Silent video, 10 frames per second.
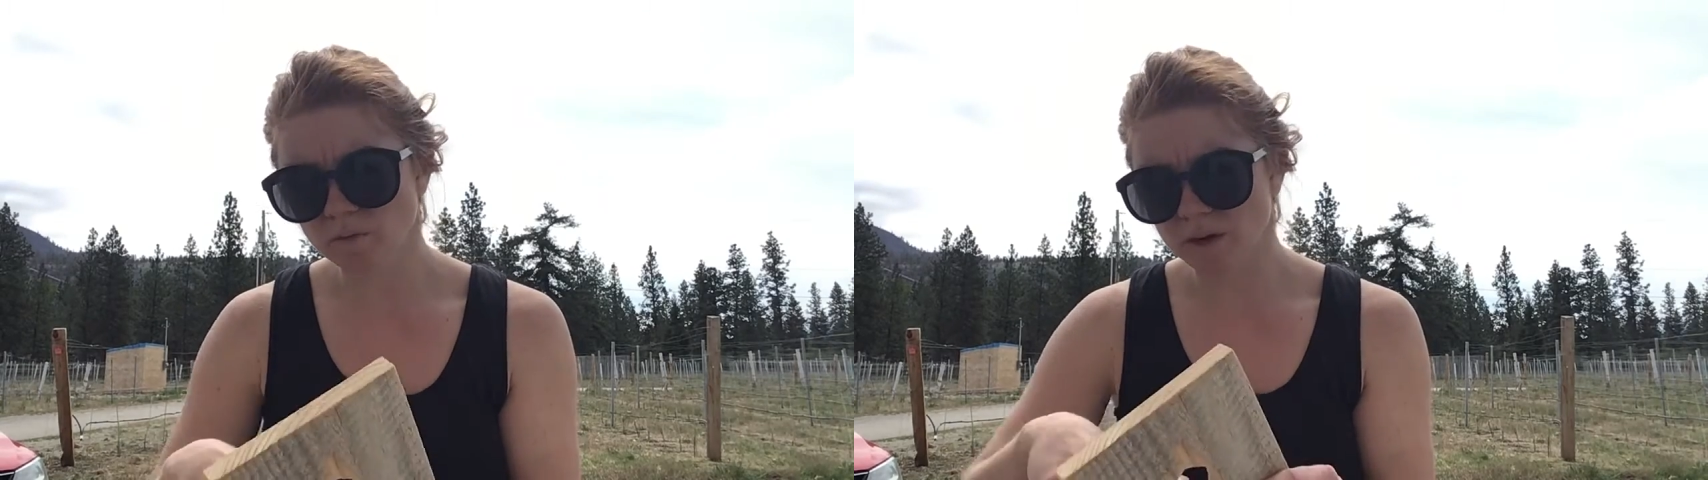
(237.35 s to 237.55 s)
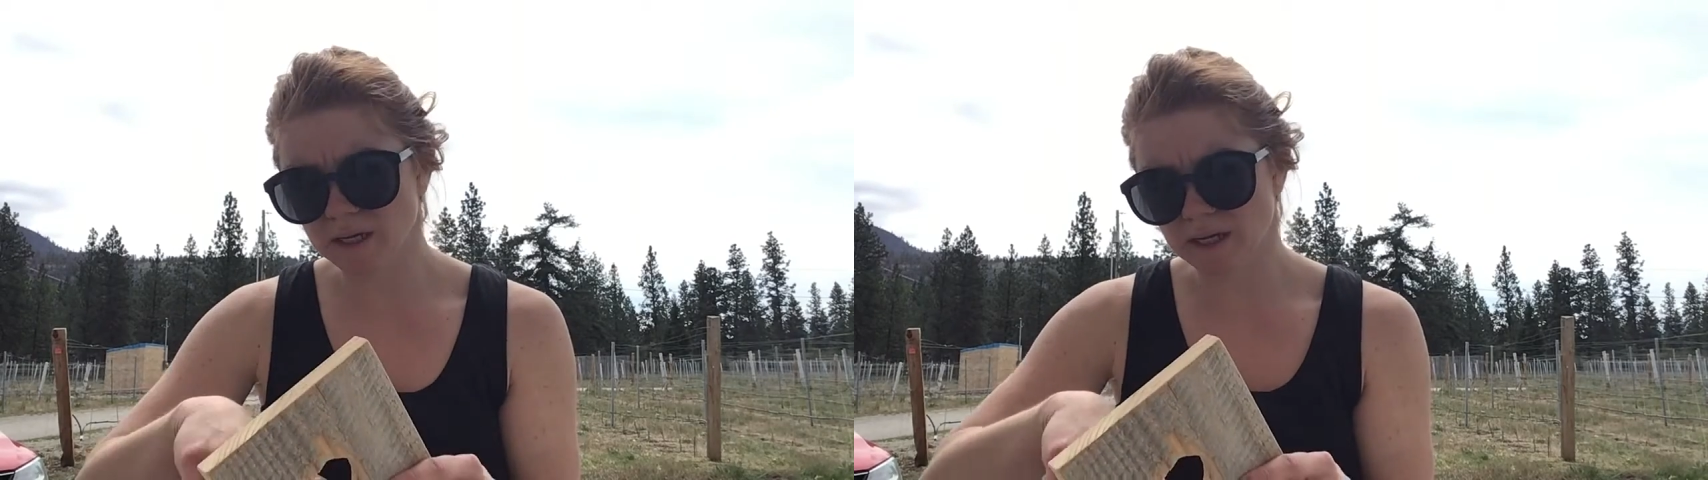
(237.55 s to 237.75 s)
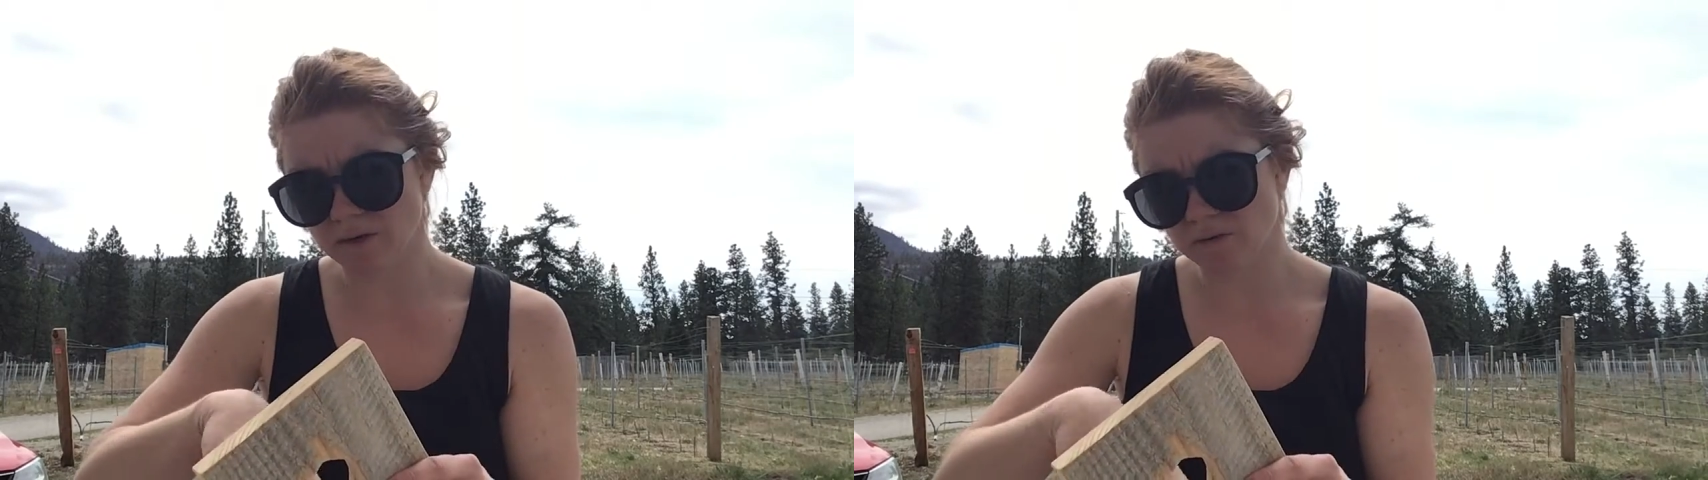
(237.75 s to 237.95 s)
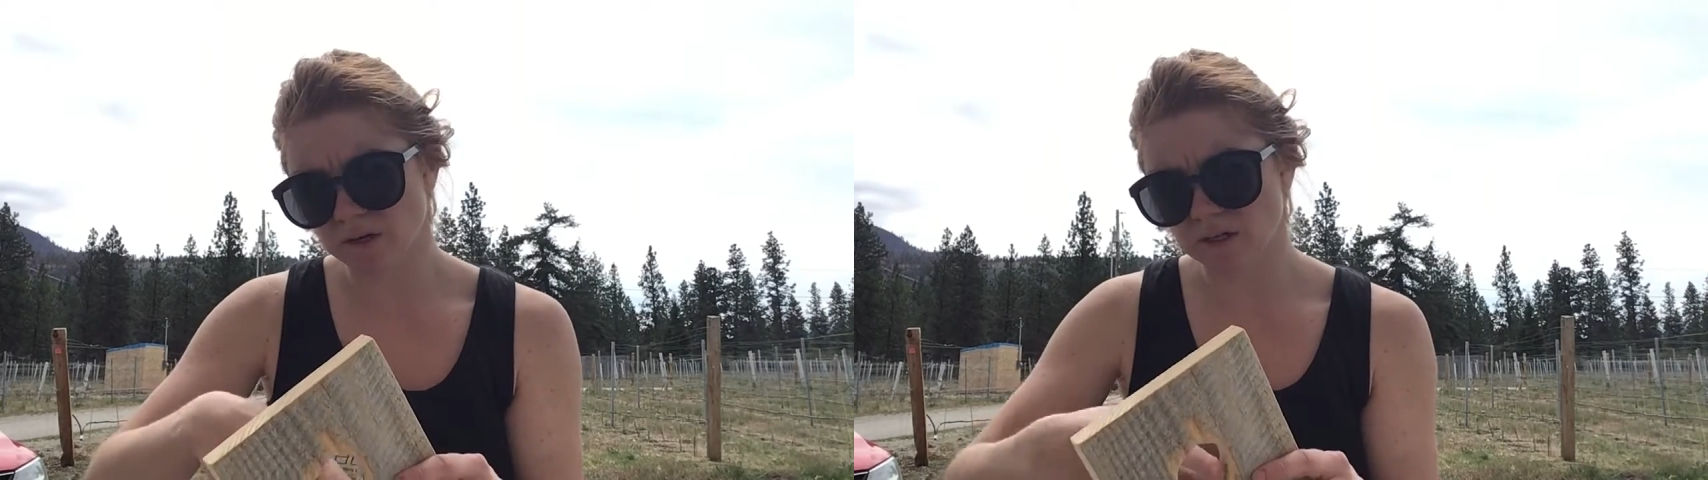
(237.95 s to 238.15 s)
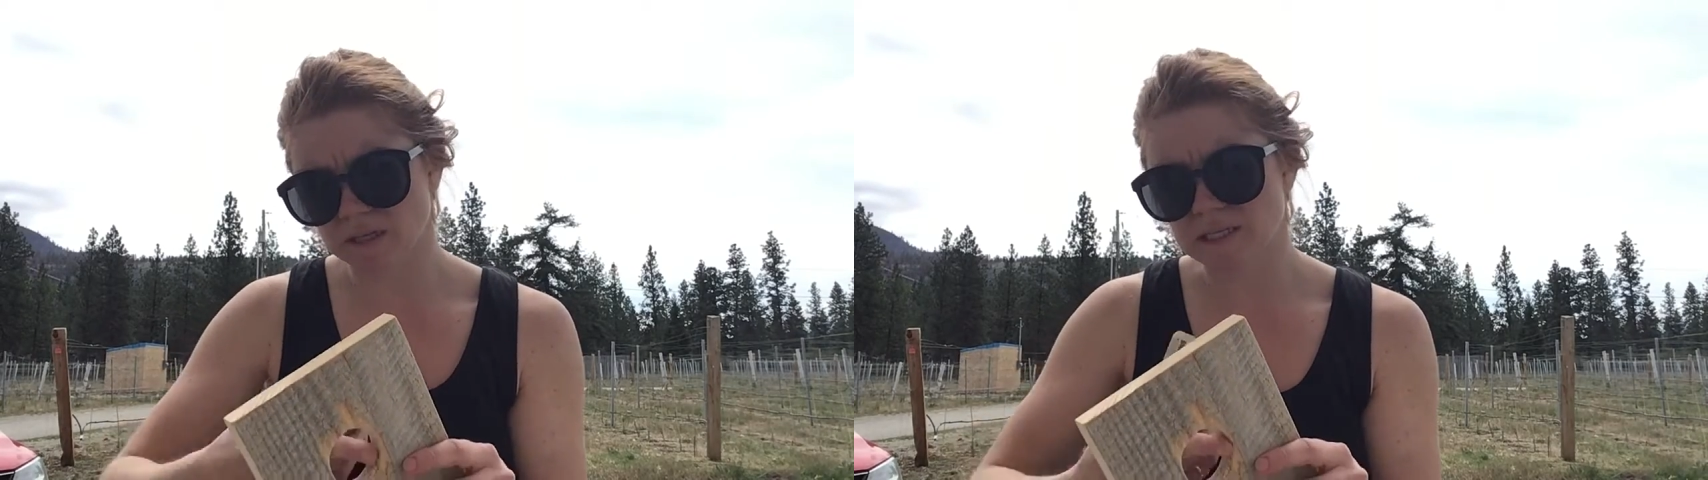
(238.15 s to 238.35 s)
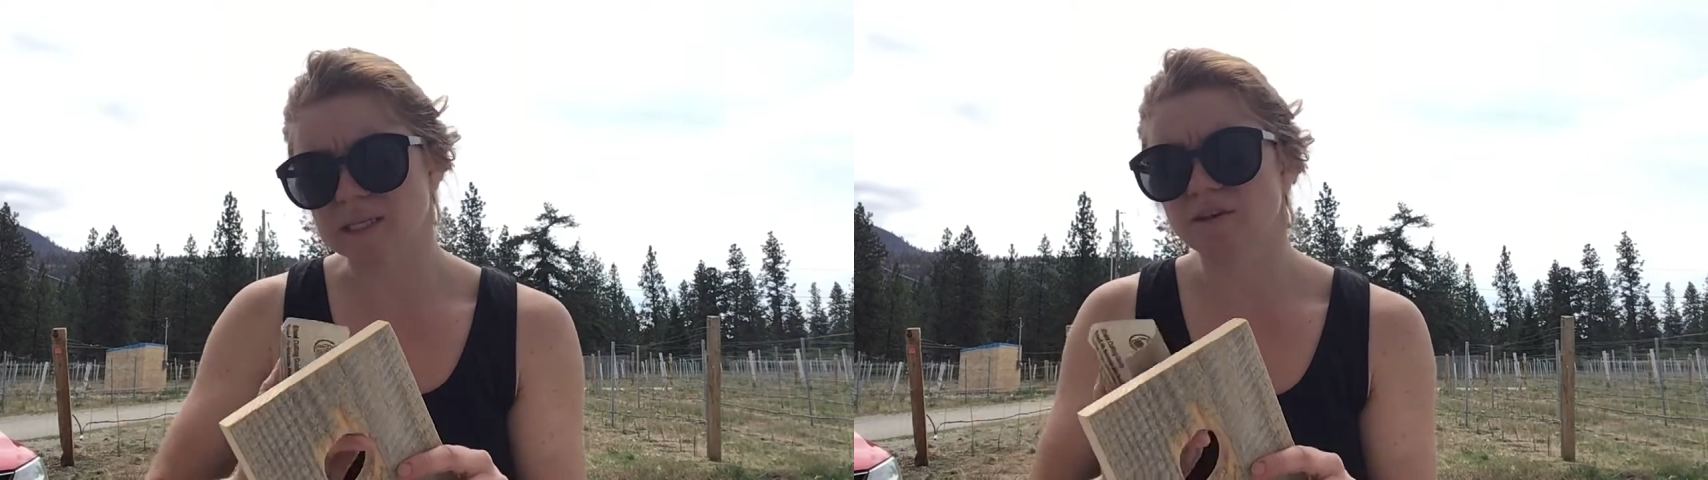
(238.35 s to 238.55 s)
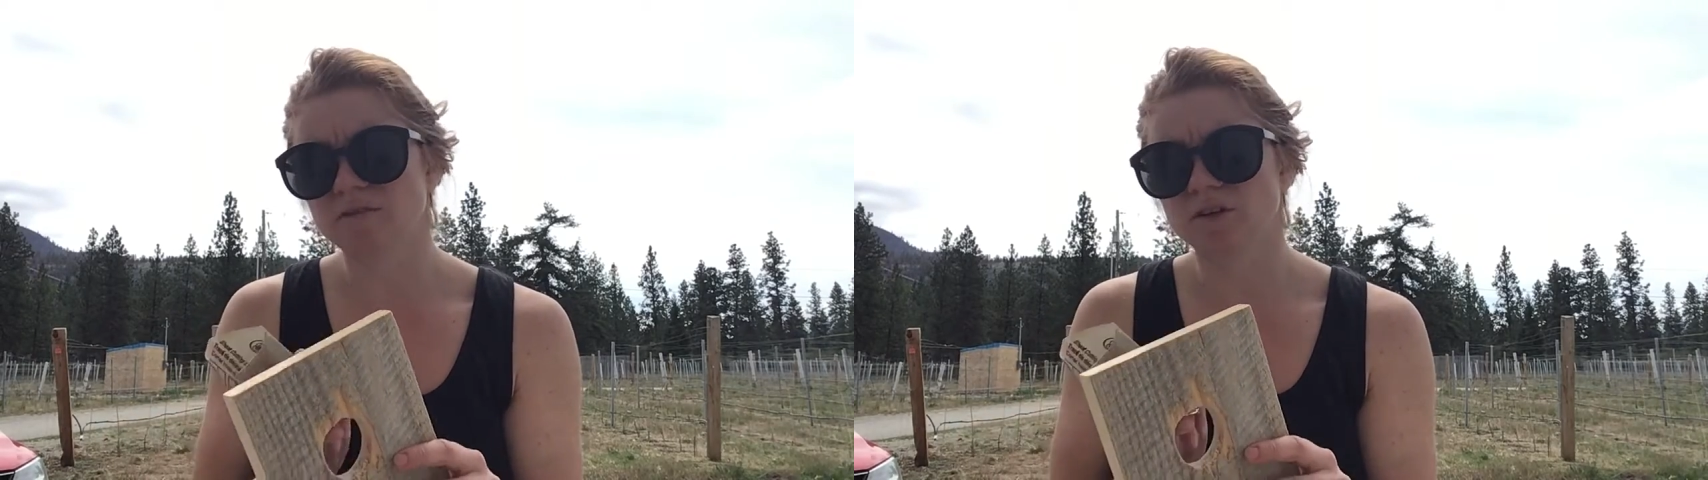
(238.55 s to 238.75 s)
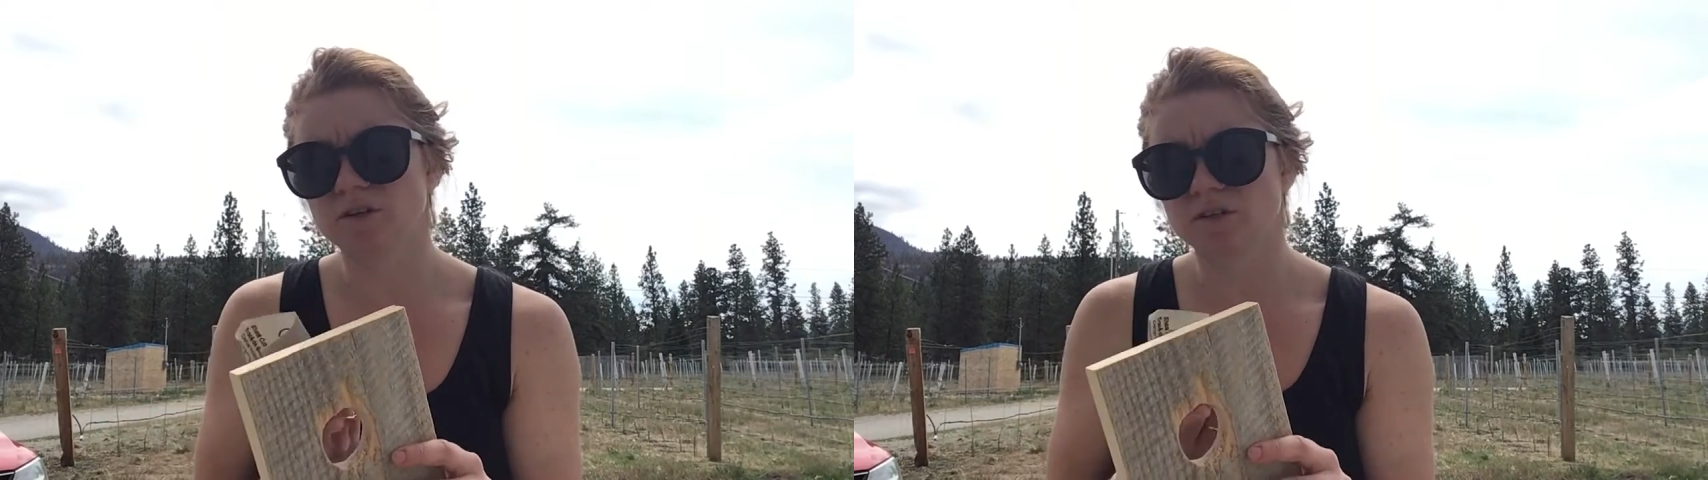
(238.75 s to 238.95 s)
want to get rid of the
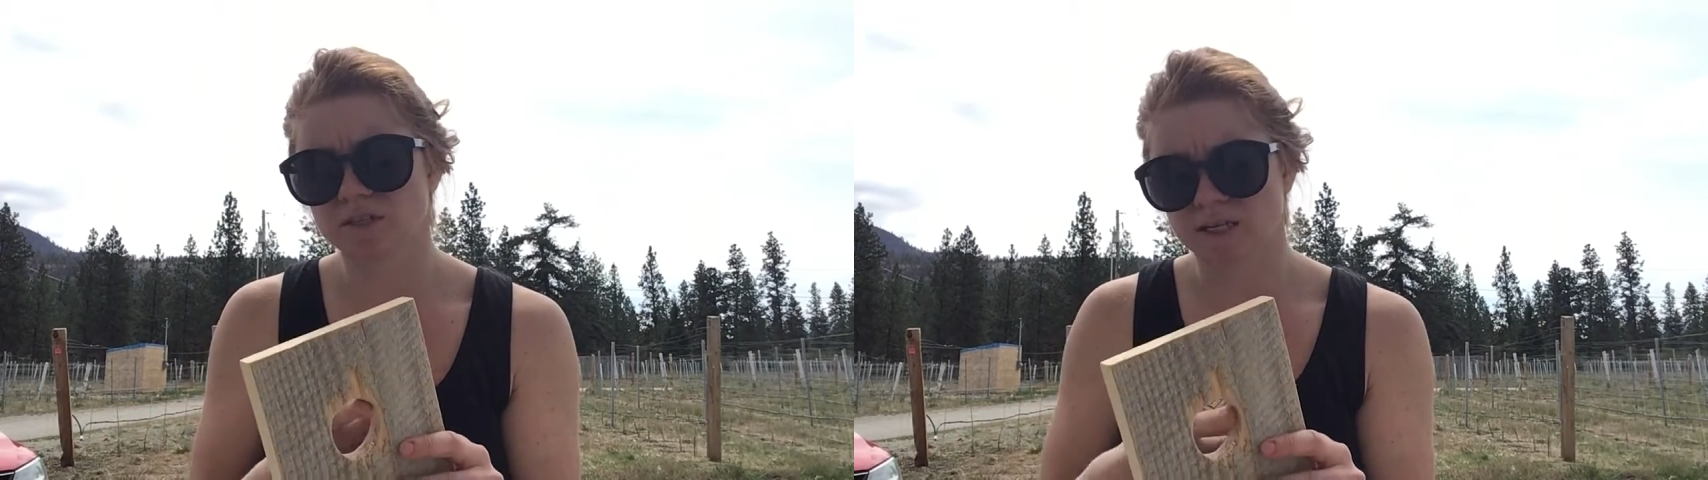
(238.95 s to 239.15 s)
slivers